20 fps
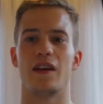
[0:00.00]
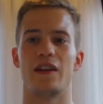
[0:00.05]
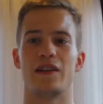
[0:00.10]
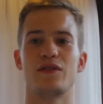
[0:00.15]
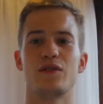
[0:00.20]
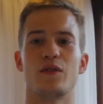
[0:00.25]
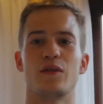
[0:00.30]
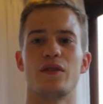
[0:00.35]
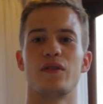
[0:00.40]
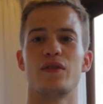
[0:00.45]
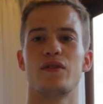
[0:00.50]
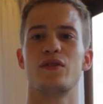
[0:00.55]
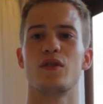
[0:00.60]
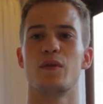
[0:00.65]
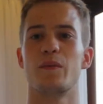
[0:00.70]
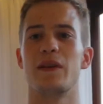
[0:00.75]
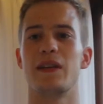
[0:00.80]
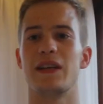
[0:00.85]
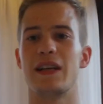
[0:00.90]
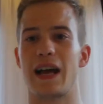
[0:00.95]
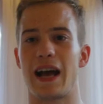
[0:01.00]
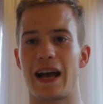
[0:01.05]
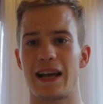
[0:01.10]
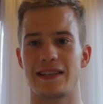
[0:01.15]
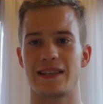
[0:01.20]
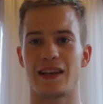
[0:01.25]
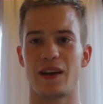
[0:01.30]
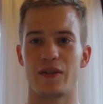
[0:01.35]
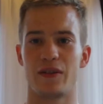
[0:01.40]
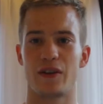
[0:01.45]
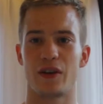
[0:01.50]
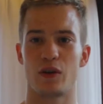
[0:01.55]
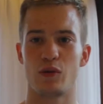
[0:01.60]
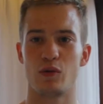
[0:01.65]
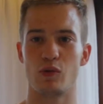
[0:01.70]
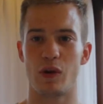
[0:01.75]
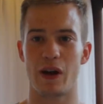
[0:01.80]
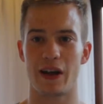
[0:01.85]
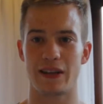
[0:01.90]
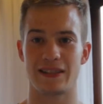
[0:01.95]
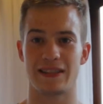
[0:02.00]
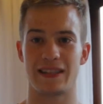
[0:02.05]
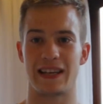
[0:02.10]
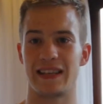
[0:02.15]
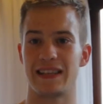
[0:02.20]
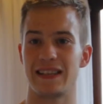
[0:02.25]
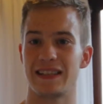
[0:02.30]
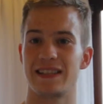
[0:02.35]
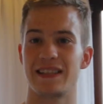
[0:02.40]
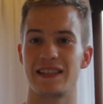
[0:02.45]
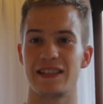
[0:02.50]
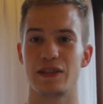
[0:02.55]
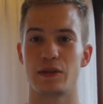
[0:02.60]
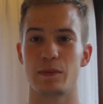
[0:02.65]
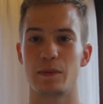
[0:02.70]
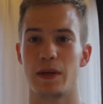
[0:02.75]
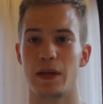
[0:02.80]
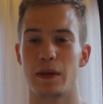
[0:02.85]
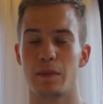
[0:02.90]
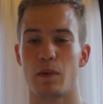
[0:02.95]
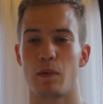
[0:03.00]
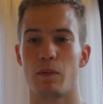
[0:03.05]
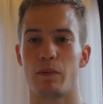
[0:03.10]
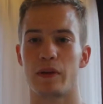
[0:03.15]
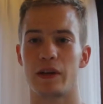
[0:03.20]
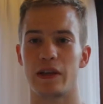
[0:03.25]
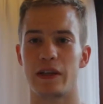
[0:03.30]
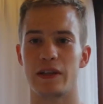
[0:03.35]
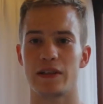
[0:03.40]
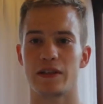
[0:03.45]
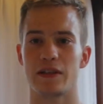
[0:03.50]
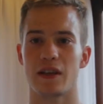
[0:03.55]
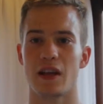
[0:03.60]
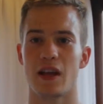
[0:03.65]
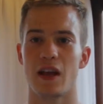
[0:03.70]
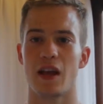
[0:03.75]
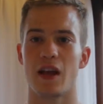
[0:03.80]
And so there's so many guys out there who has tendencies to people please,